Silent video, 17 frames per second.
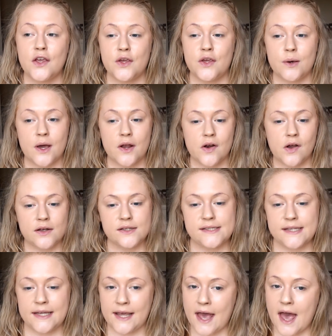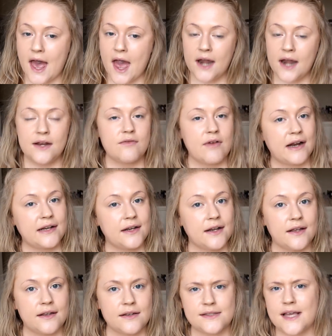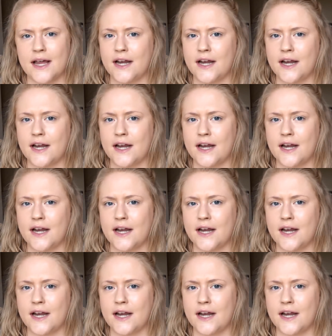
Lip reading: You cannot see any redness,